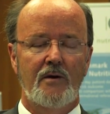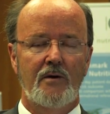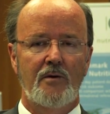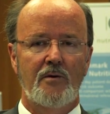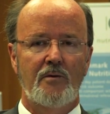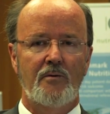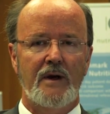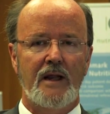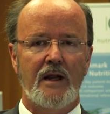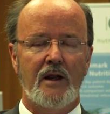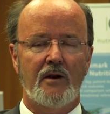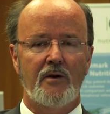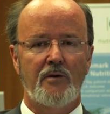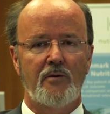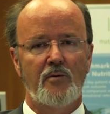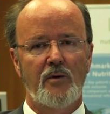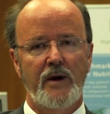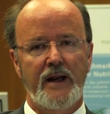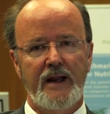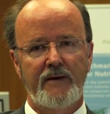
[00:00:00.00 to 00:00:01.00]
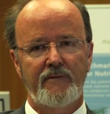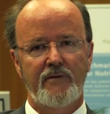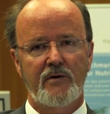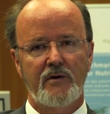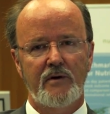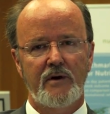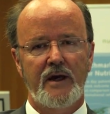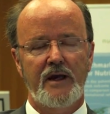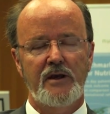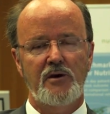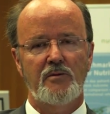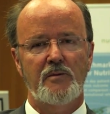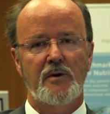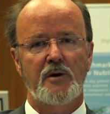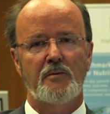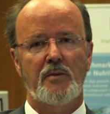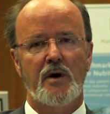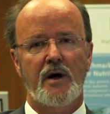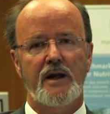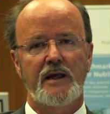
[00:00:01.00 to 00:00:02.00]
Well, whenever a human
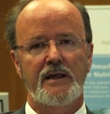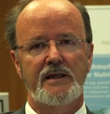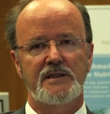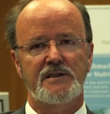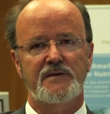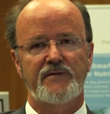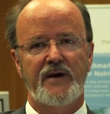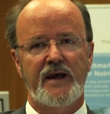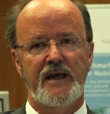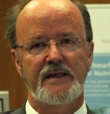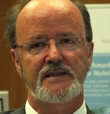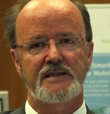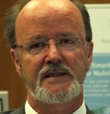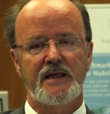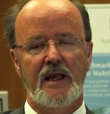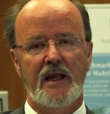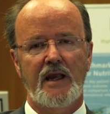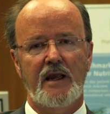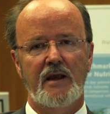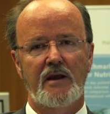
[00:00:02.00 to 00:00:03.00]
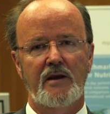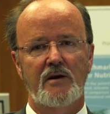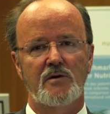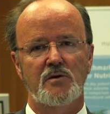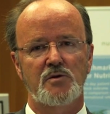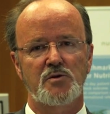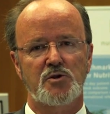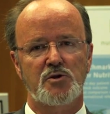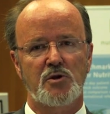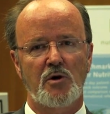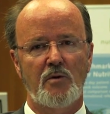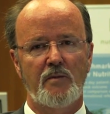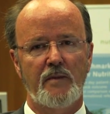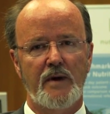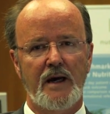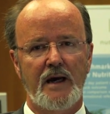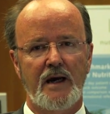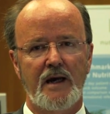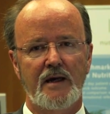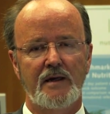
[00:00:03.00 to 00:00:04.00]
body is facing
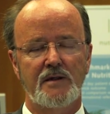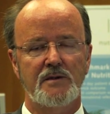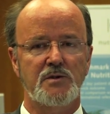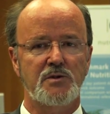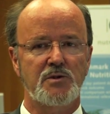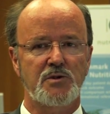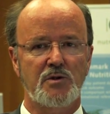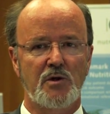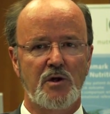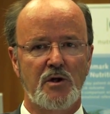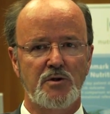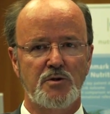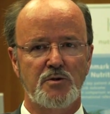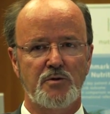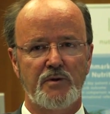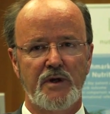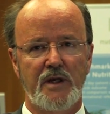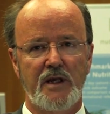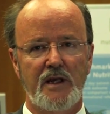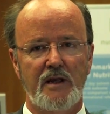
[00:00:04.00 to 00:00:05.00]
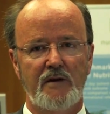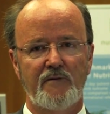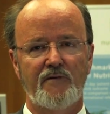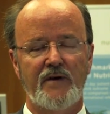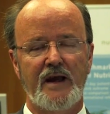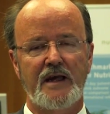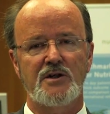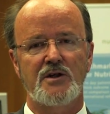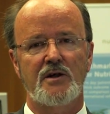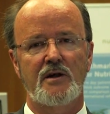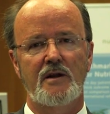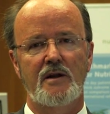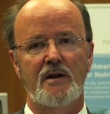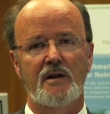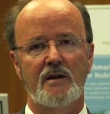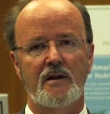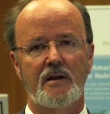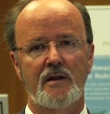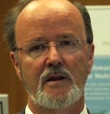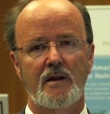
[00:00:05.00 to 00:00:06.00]
trauma, surgery,
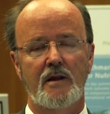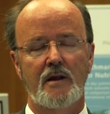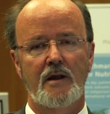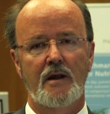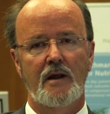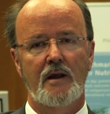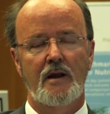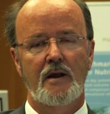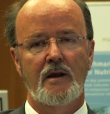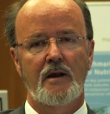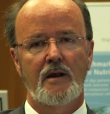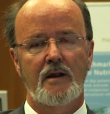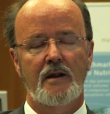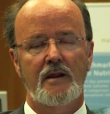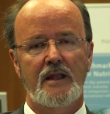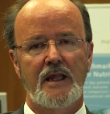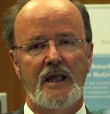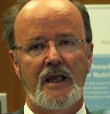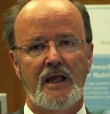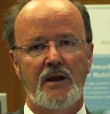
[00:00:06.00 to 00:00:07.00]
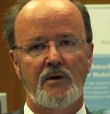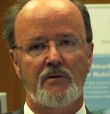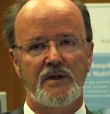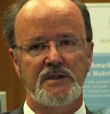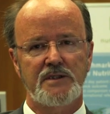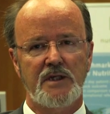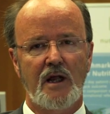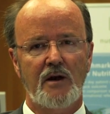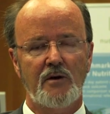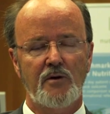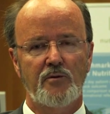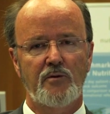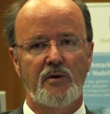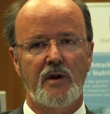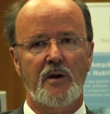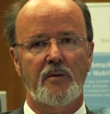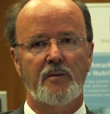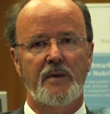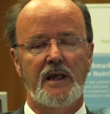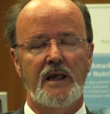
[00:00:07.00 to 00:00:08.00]
infection, the result
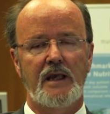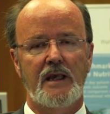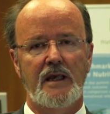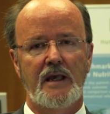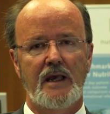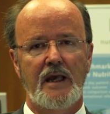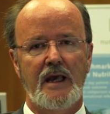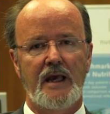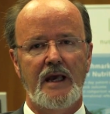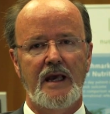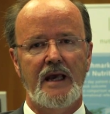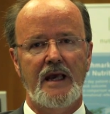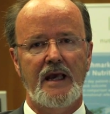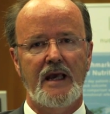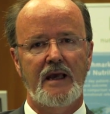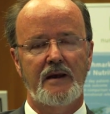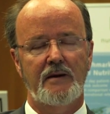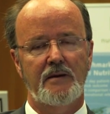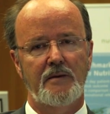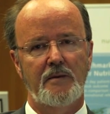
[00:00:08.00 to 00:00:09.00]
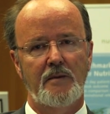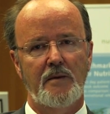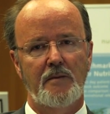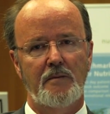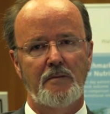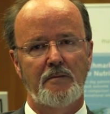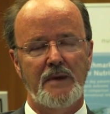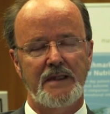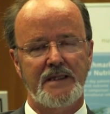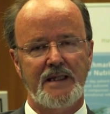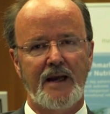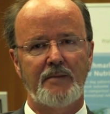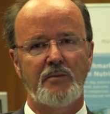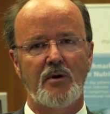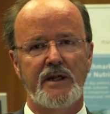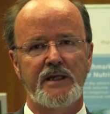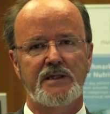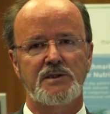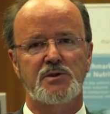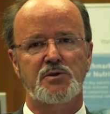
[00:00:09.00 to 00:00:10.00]
will be a
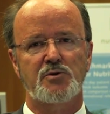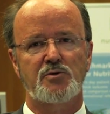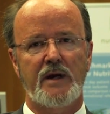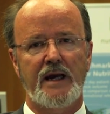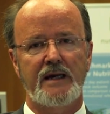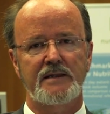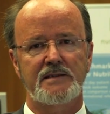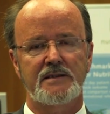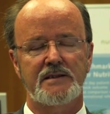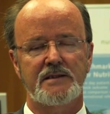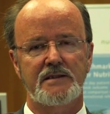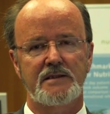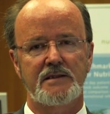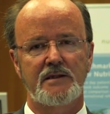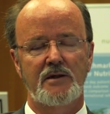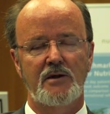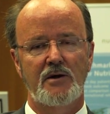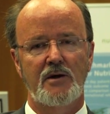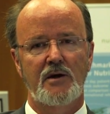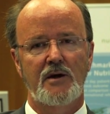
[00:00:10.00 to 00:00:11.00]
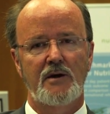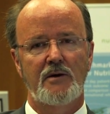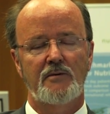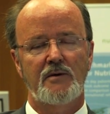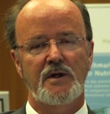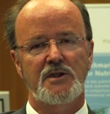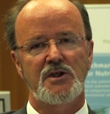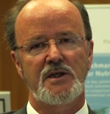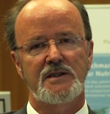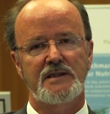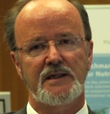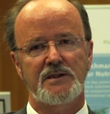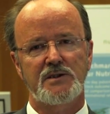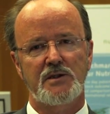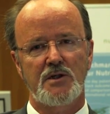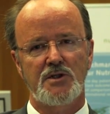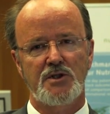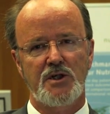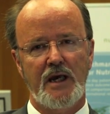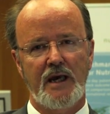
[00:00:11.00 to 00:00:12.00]
metabolic stress, which is
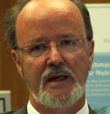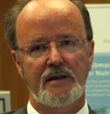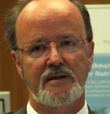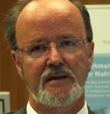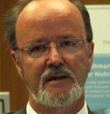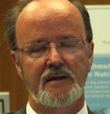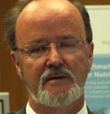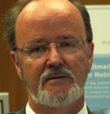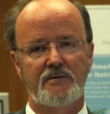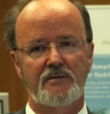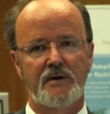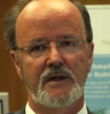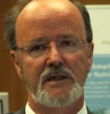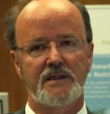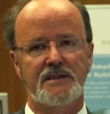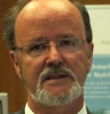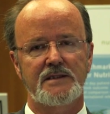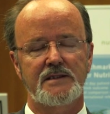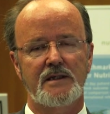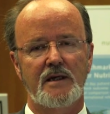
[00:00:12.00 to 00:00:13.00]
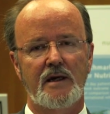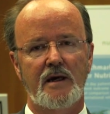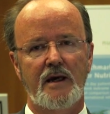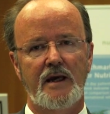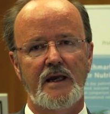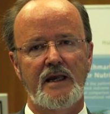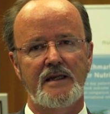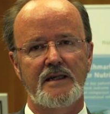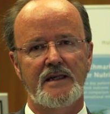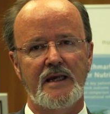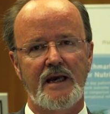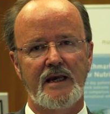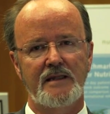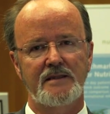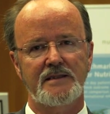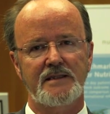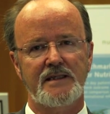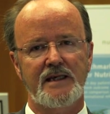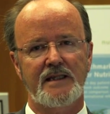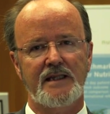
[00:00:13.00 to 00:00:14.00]
associated with
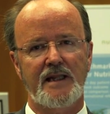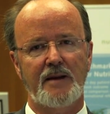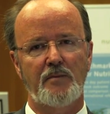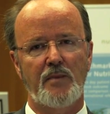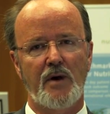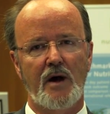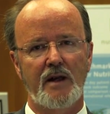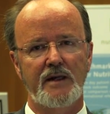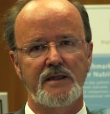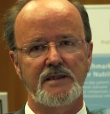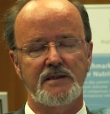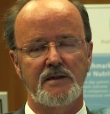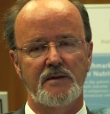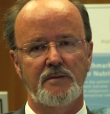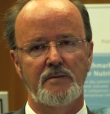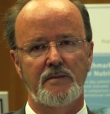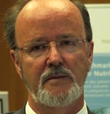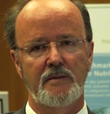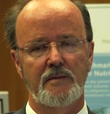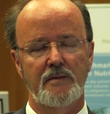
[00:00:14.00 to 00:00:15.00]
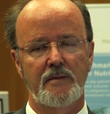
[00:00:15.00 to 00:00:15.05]
intense catabolism